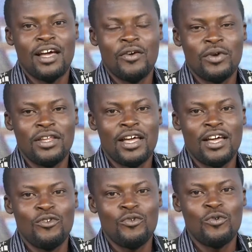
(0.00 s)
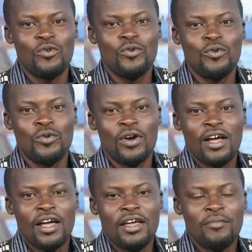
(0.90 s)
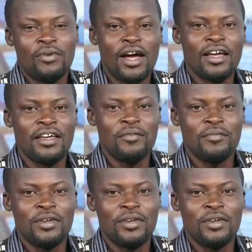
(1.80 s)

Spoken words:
with Nuhu Ibrahim.